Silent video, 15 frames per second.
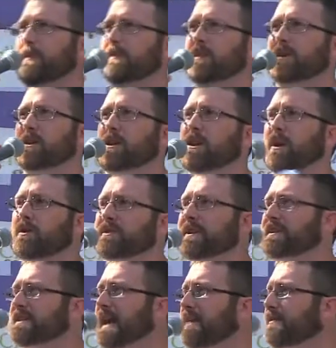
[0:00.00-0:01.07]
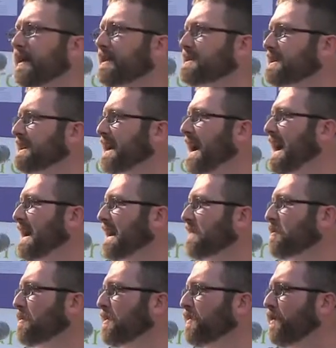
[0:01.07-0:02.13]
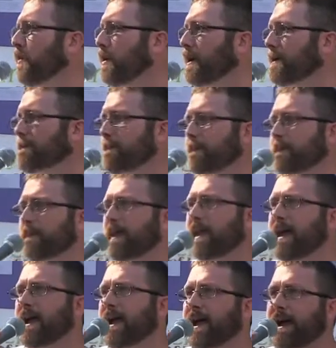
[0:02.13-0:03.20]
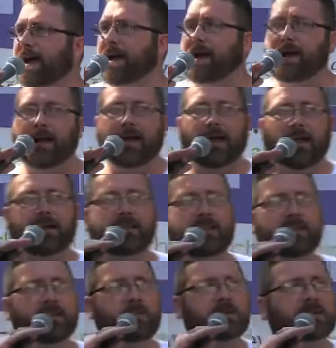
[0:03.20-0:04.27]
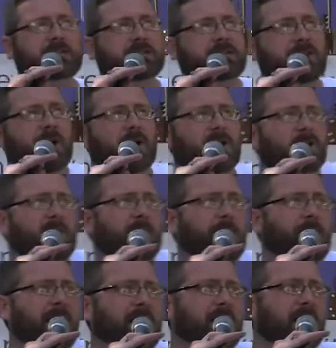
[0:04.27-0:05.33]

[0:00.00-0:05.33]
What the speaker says: the closest I felt to God ever before. And then there was a turn in my